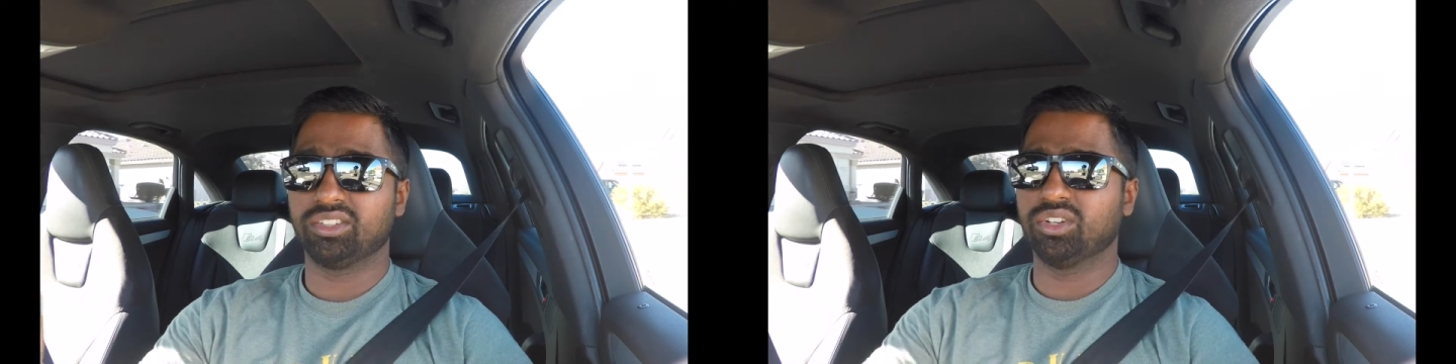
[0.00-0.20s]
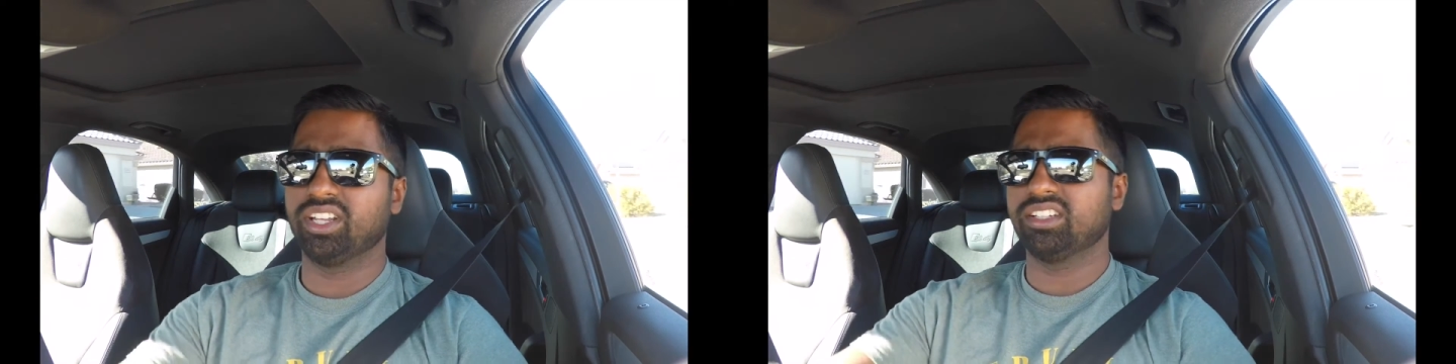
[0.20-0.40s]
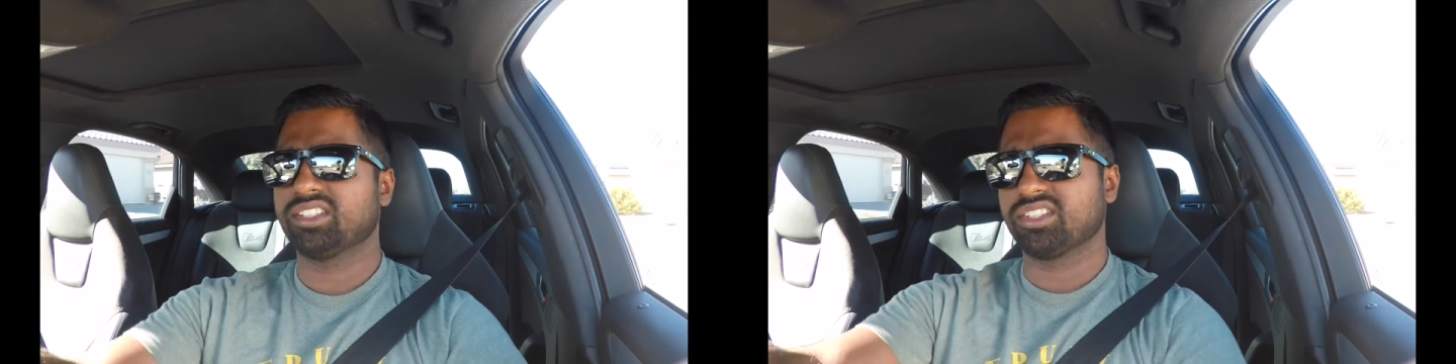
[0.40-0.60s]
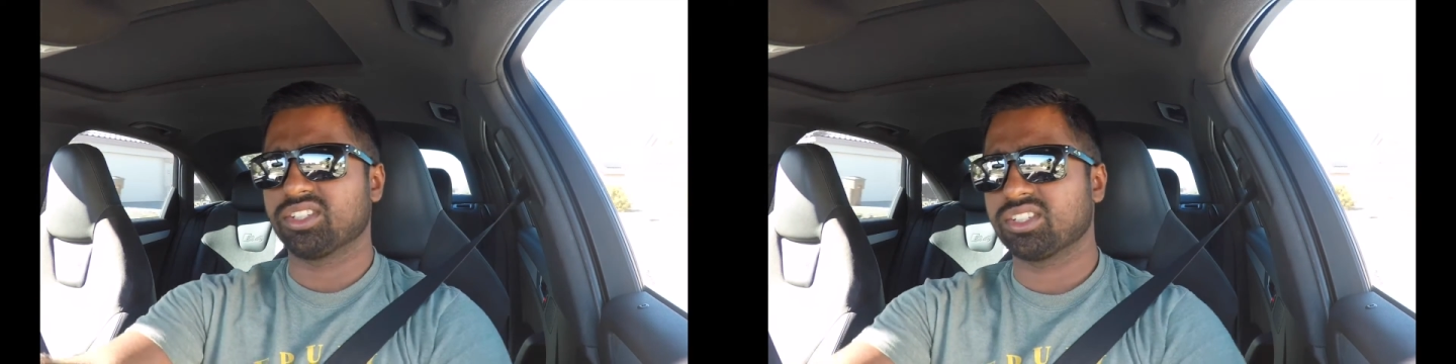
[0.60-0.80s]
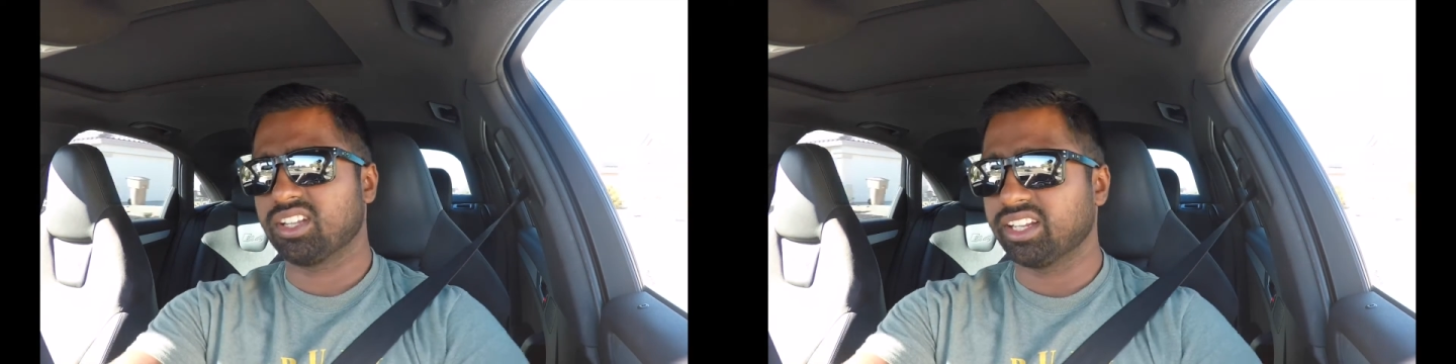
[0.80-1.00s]
and today it's
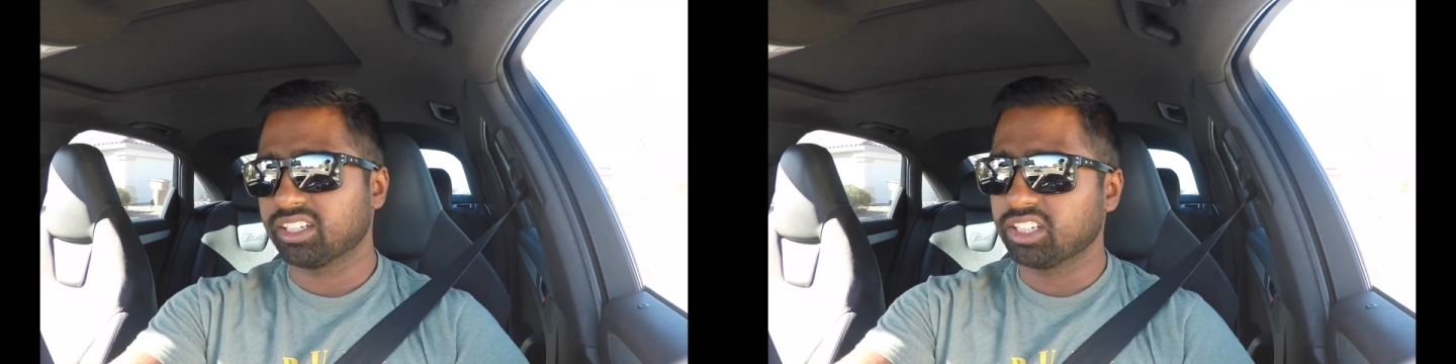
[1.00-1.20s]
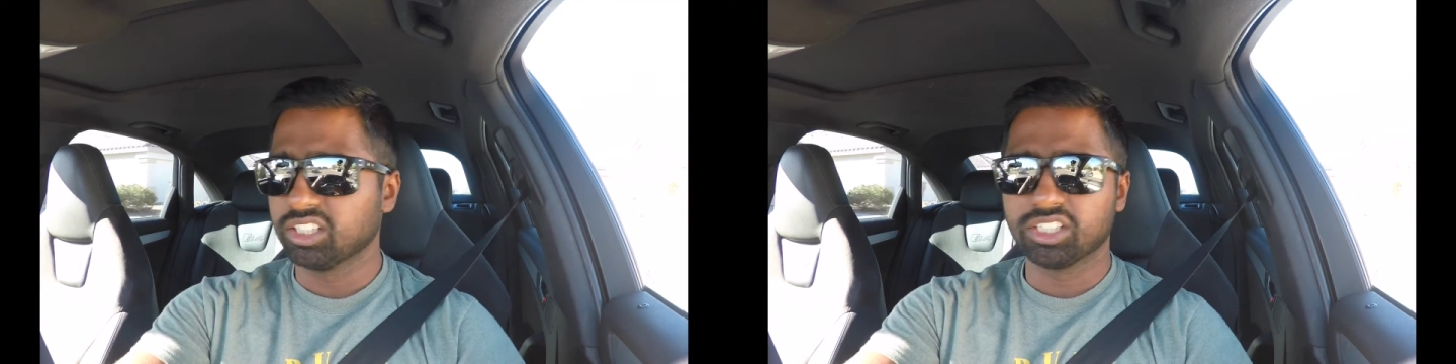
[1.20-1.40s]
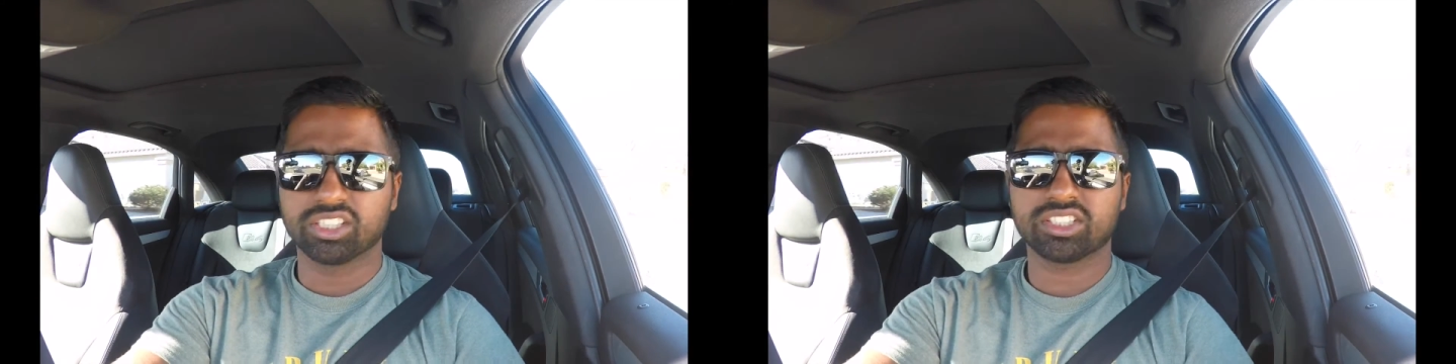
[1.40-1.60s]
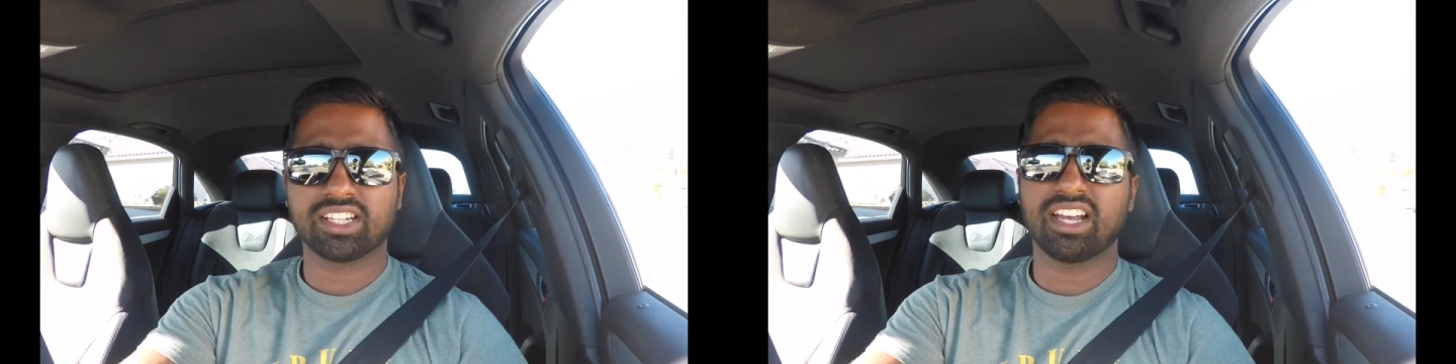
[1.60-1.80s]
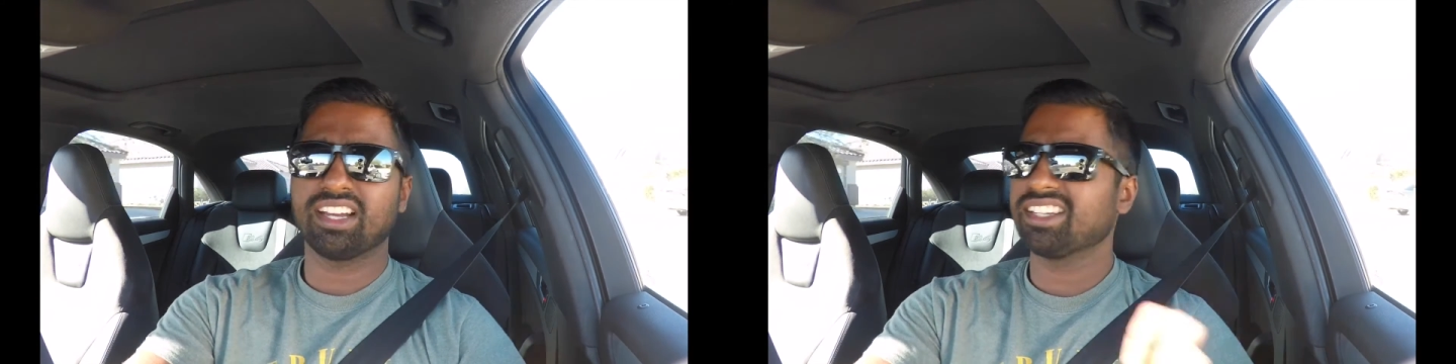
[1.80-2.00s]
just like clear
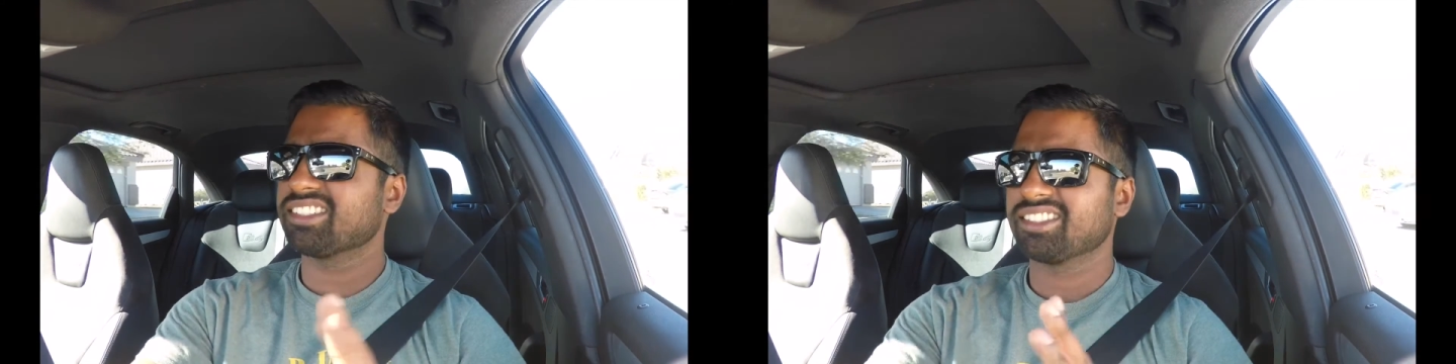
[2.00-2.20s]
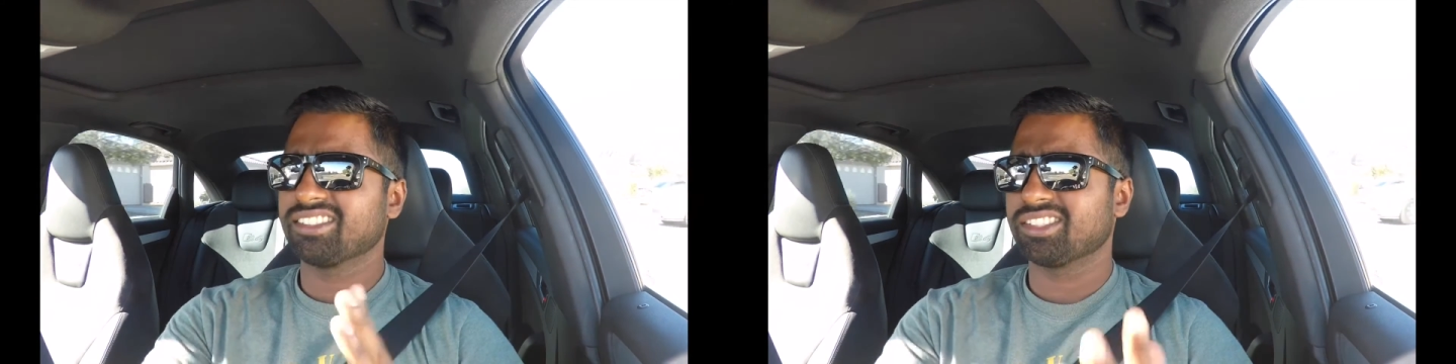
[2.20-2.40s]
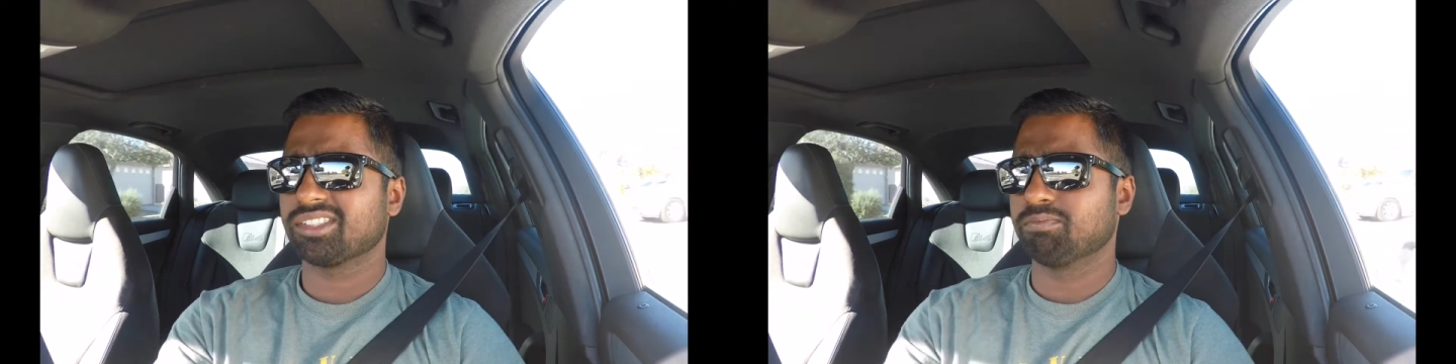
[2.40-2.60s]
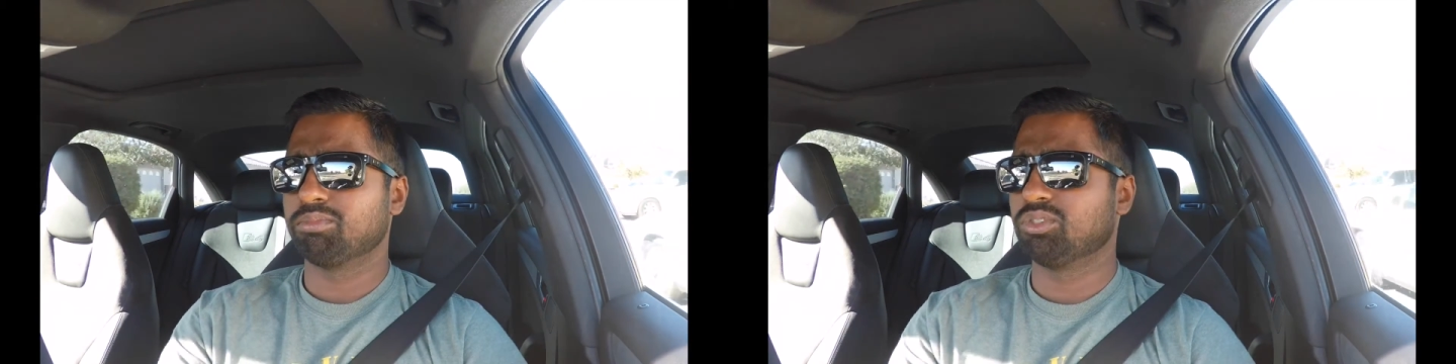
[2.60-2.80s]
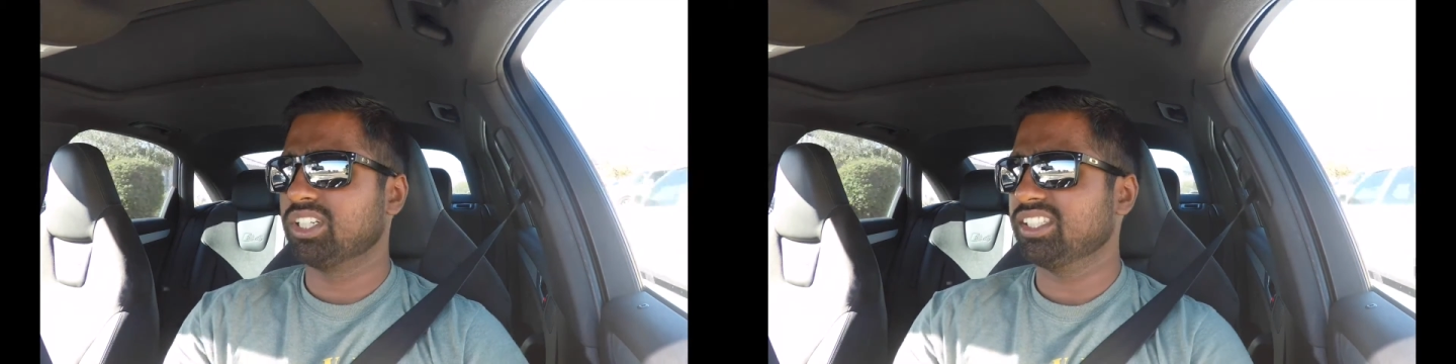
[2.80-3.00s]
skies and just
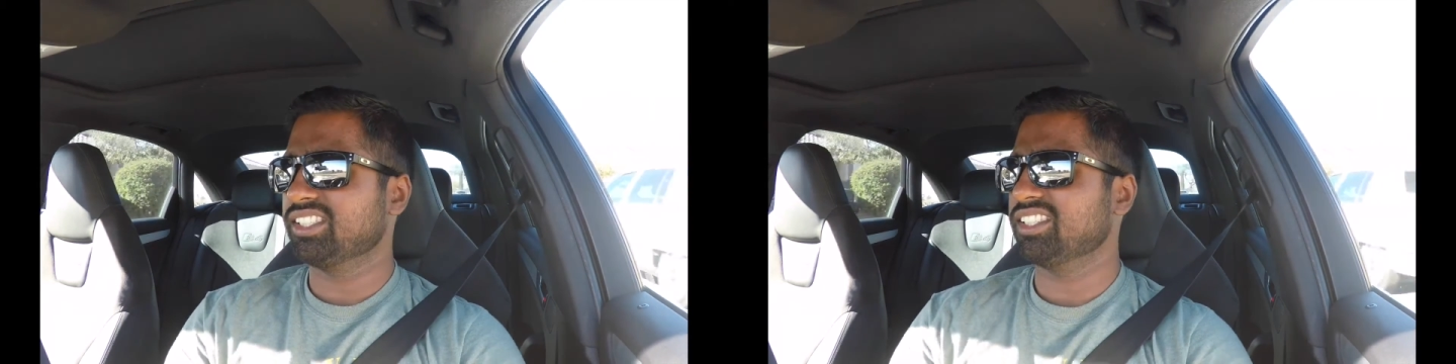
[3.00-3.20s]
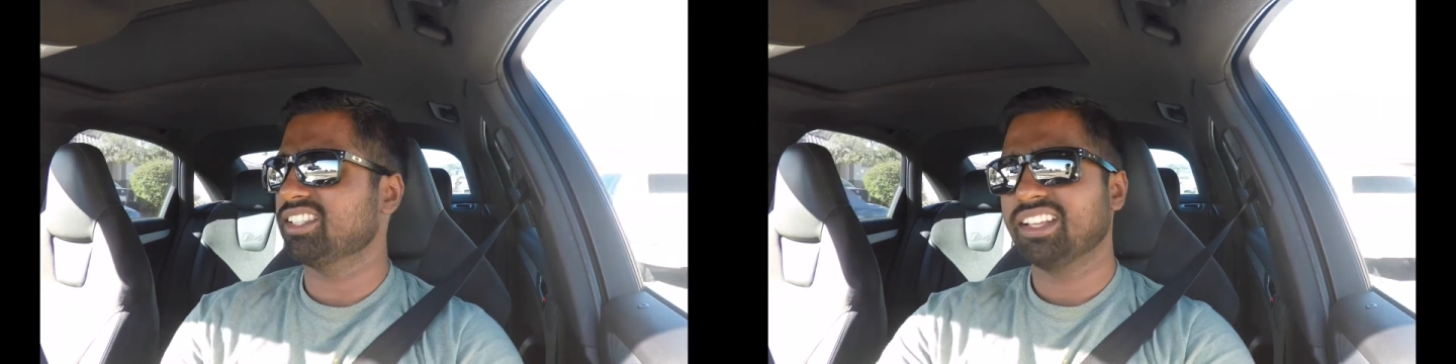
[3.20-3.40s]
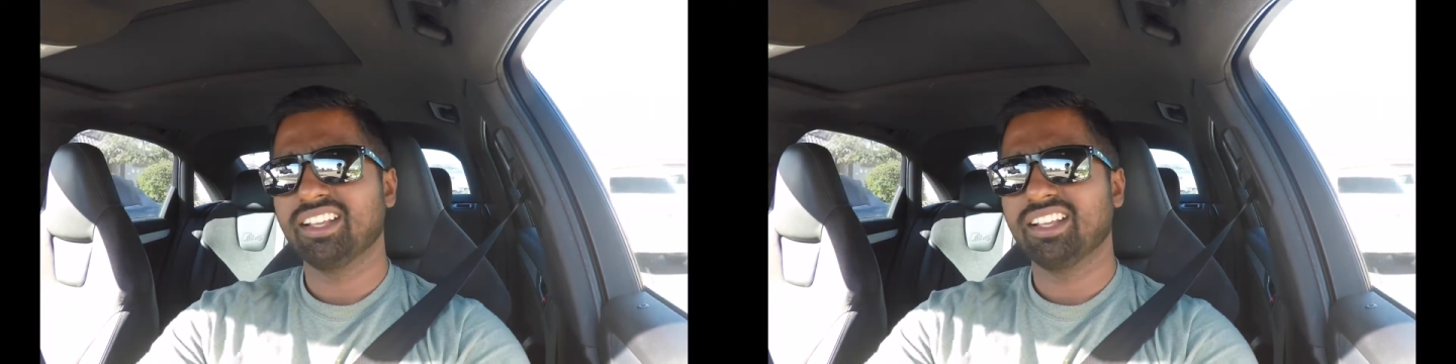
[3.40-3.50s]
breezy.